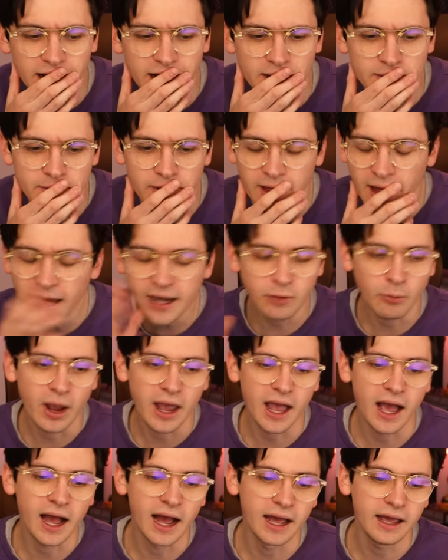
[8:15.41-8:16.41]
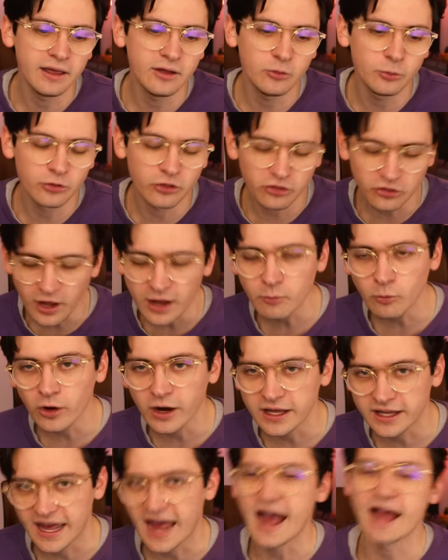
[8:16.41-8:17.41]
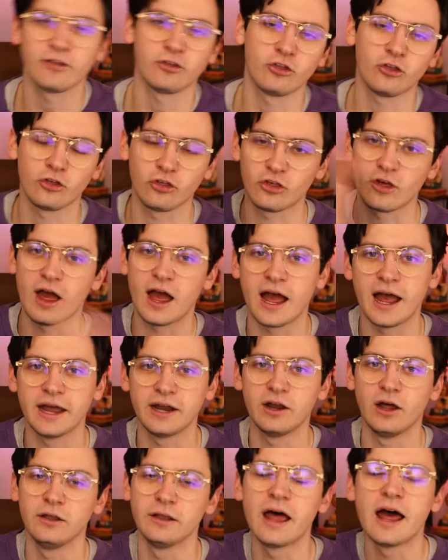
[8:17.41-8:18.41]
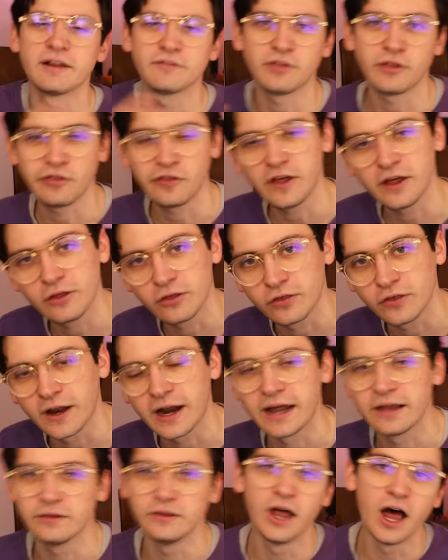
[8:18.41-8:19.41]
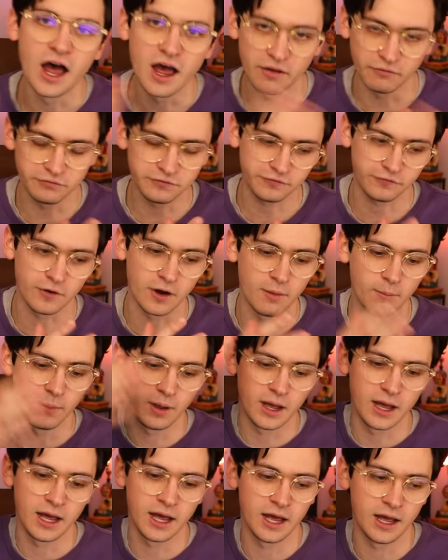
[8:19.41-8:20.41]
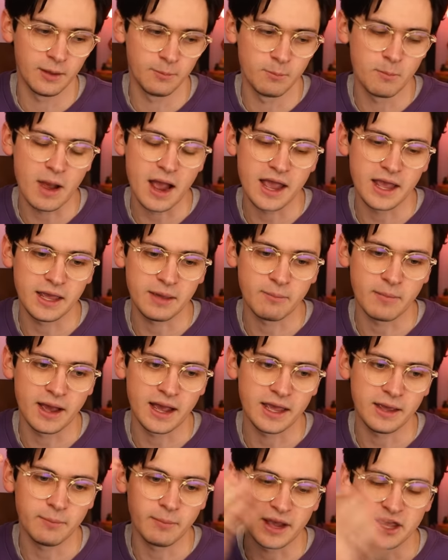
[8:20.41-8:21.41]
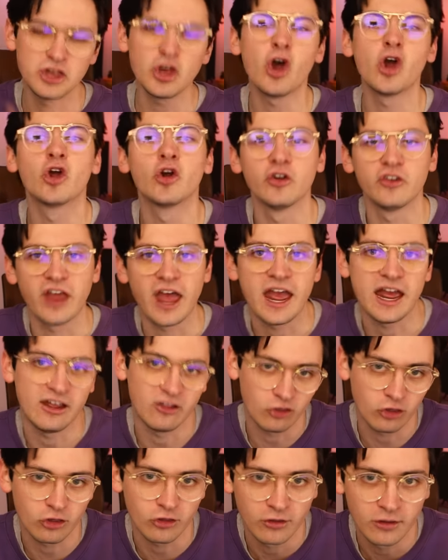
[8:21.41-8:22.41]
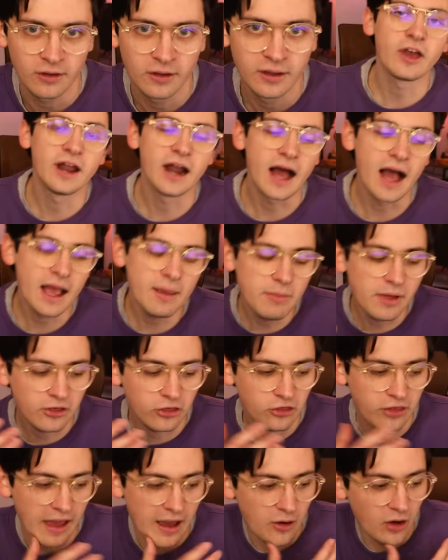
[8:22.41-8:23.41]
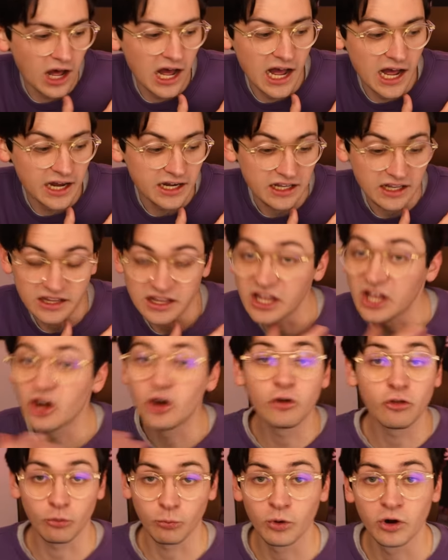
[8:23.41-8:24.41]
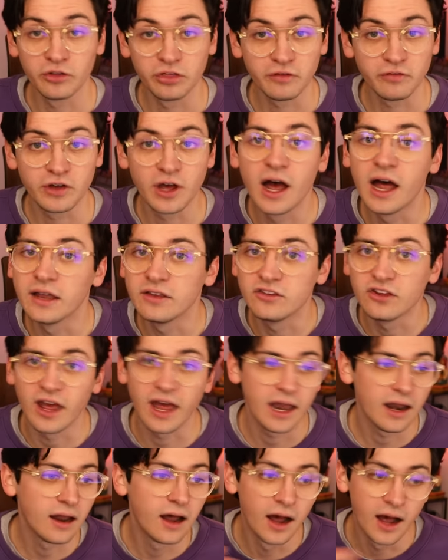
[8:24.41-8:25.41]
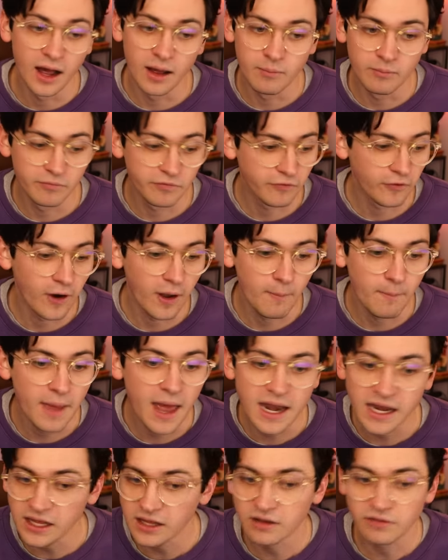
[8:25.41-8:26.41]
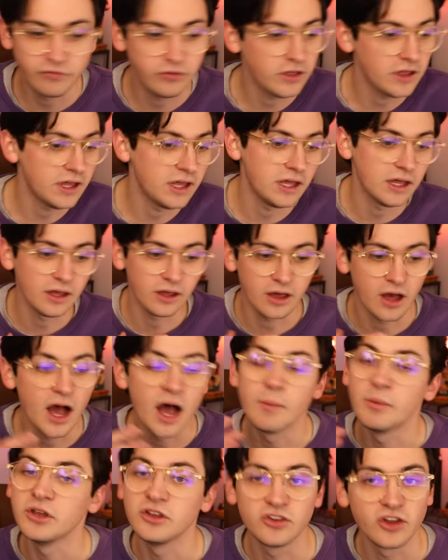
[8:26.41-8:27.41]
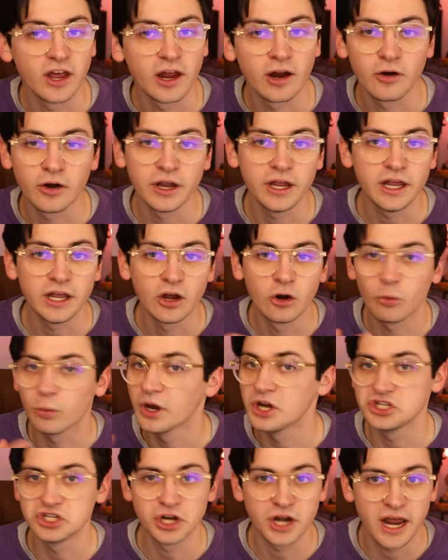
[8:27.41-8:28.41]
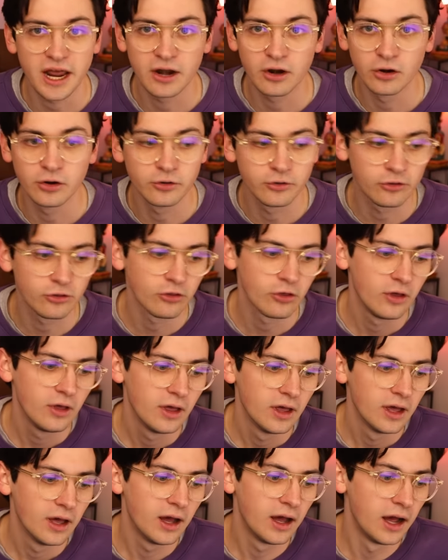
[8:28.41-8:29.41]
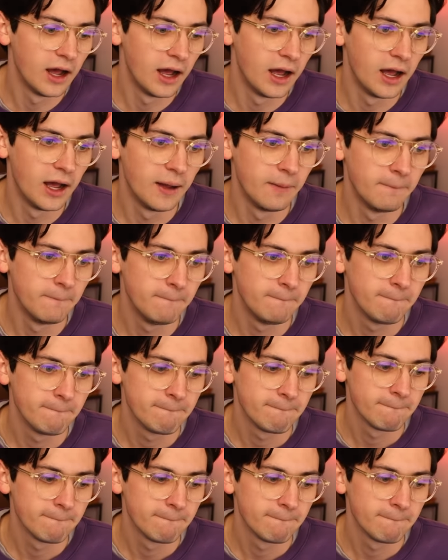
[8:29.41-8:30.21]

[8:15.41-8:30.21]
Uh, anyway, I, it was a time where I cast aside a lot of the things that I loved from uh, my, my, my younger days. That being said, I missed out on a year's worth of content um, from many of the commentary originators. Um...